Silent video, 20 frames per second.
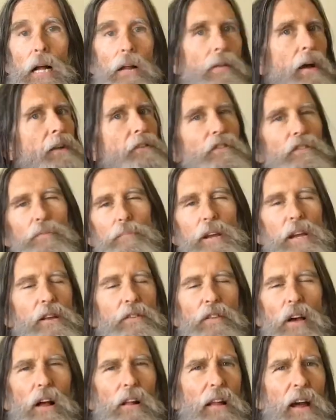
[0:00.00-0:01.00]
that just
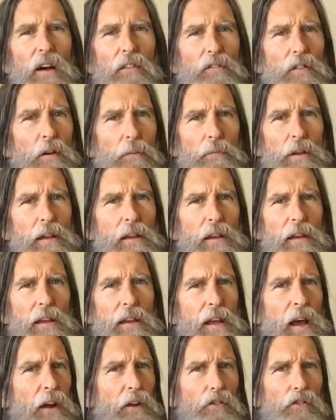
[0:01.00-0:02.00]
means I'll have to
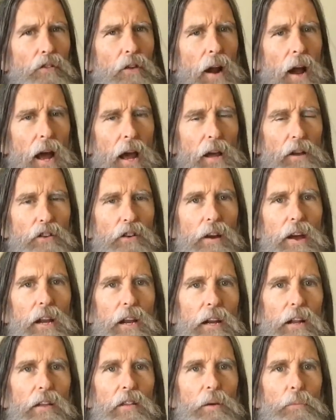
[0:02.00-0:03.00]
be extra
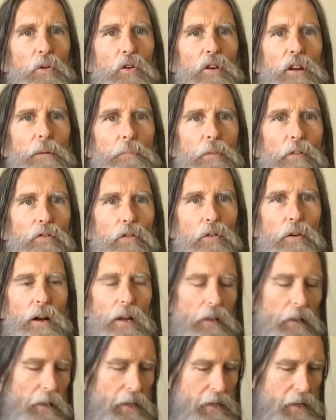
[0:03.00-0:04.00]
hydrated in the morning before
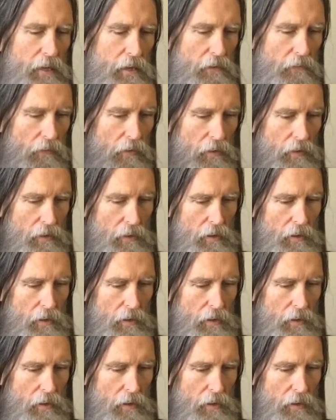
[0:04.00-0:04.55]
I leave.